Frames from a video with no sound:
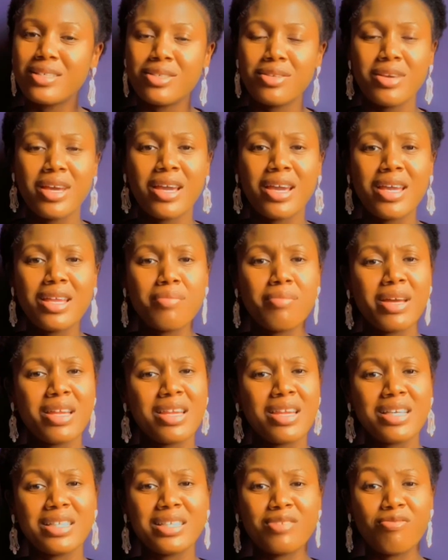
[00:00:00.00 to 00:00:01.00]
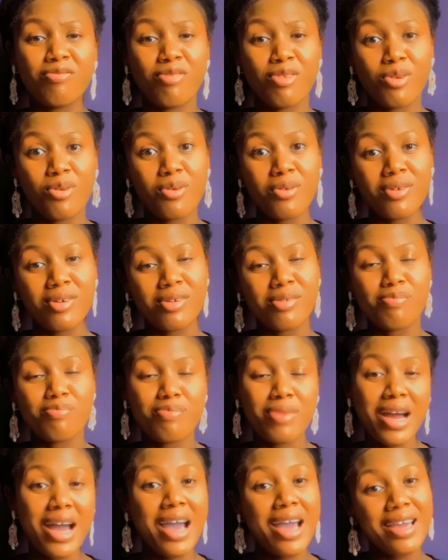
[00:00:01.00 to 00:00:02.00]
See you again in my next vlog.
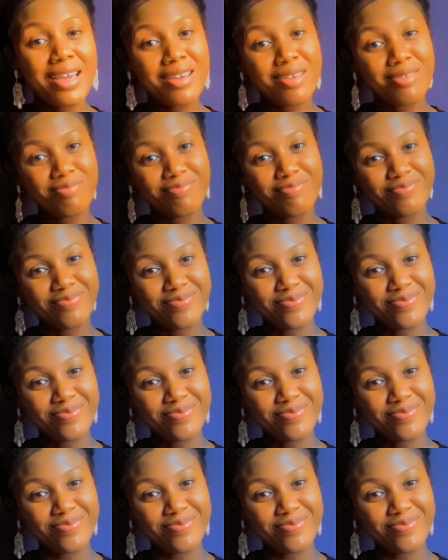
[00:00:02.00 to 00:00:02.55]
Bye.